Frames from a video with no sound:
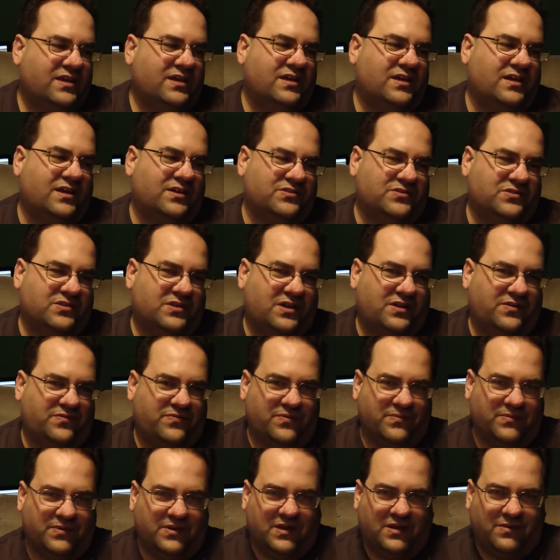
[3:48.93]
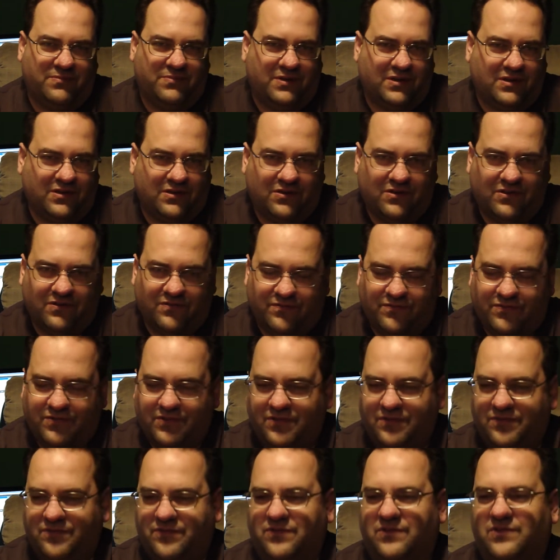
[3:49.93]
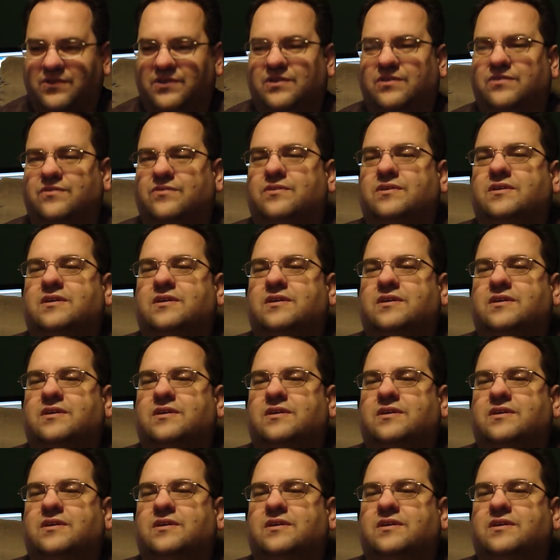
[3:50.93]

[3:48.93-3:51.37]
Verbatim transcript: Aside from it not being good food for you,